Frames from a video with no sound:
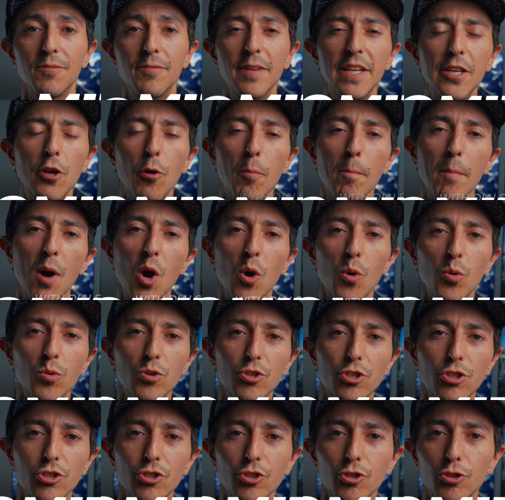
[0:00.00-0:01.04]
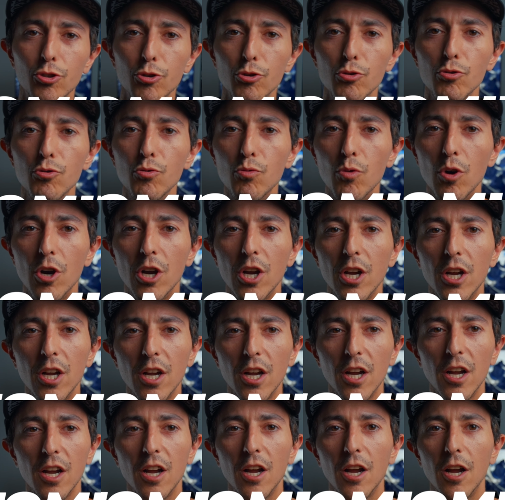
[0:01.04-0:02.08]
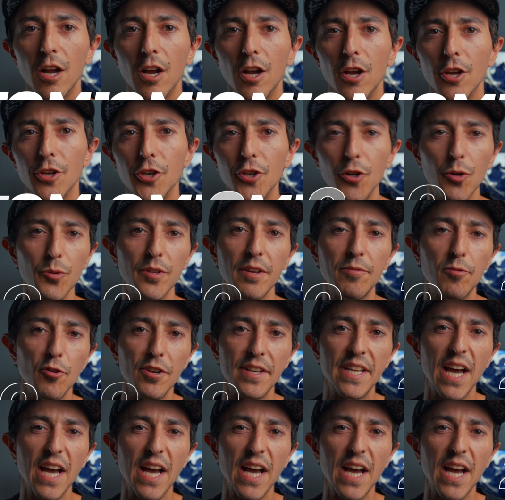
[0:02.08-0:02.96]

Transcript: video modes to different